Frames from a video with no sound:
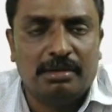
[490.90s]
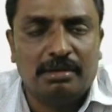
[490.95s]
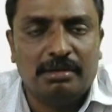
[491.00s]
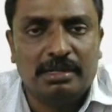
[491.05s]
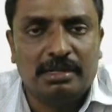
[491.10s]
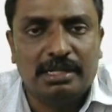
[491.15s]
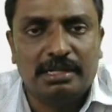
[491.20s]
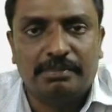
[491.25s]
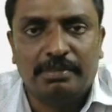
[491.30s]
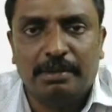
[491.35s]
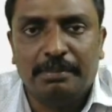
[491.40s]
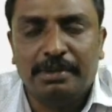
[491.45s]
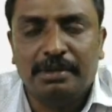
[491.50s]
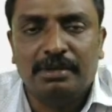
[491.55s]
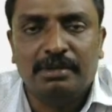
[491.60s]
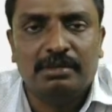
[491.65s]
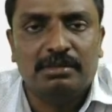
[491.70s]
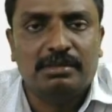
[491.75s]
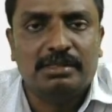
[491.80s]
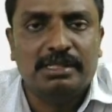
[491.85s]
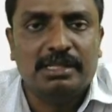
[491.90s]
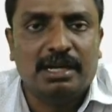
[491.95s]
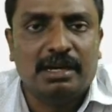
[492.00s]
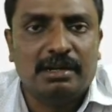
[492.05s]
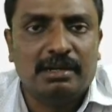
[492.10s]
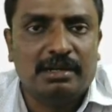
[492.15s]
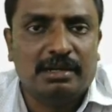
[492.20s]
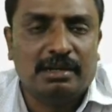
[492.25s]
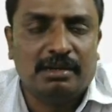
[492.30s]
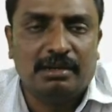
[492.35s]
it may be
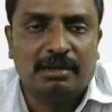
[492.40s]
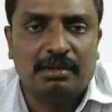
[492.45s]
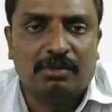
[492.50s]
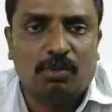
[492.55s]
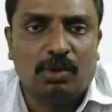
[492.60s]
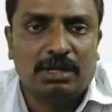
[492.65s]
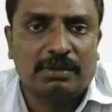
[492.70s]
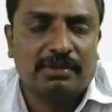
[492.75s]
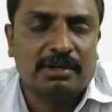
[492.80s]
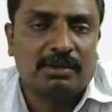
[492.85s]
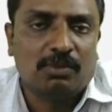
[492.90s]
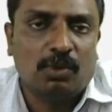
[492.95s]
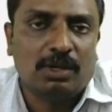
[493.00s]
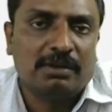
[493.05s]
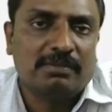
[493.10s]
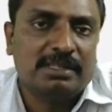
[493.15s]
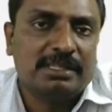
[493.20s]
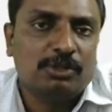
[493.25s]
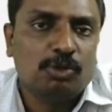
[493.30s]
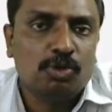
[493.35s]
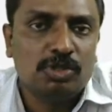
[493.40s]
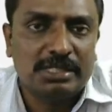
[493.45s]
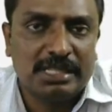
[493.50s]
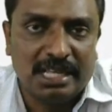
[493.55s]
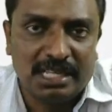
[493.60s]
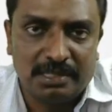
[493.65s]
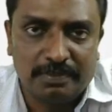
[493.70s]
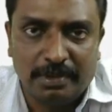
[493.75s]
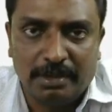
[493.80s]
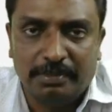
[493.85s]
the whatever the use
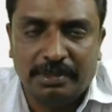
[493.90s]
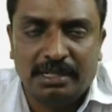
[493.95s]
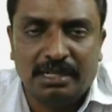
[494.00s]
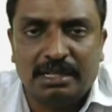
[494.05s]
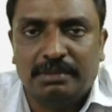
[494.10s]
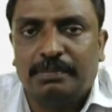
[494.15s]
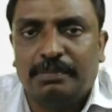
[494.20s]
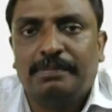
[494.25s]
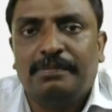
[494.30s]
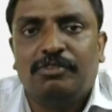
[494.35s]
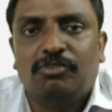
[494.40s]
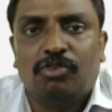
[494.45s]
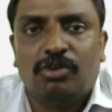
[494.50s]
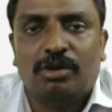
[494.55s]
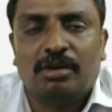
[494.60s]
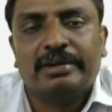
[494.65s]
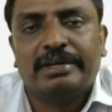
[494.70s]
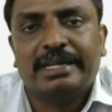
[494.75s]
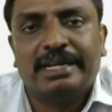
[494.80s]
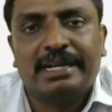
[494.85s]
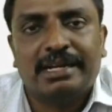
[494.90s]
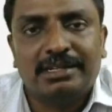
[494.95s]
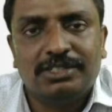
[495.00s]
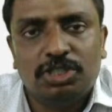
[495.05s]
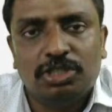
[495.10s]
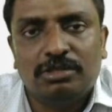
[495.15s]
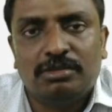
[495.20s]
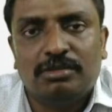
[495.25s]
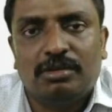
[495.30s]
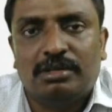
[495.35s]
case may be. It may be for
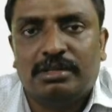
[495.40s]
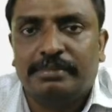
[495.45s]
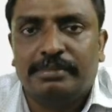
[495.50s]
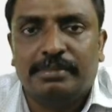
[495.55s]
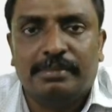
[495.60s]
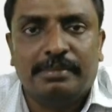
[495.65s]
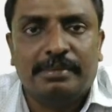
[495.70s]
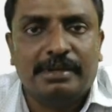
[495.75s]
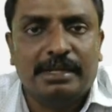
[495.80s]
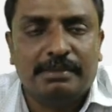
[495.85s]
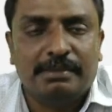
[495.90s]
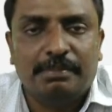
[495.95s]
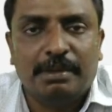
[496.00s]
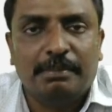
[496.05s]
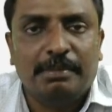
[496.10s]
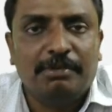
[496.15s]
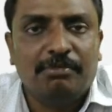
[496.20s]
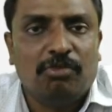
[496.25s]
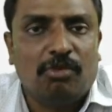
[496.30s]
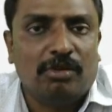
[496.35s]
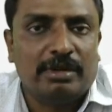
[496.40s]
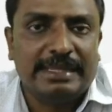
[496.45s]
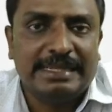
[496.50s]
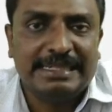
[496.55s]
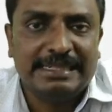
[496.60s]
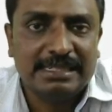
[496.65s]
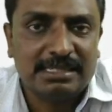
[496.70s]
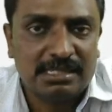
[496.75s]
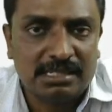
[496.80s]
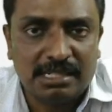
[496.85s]
agriculture, or it may be for the
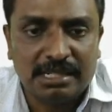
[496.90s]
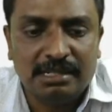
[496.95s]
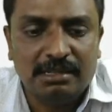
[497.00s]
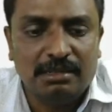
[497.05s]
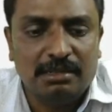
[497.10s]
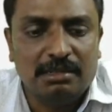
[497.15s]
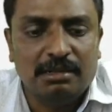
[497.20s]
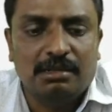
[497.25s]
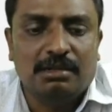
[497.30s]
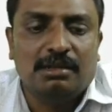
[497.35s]
industry,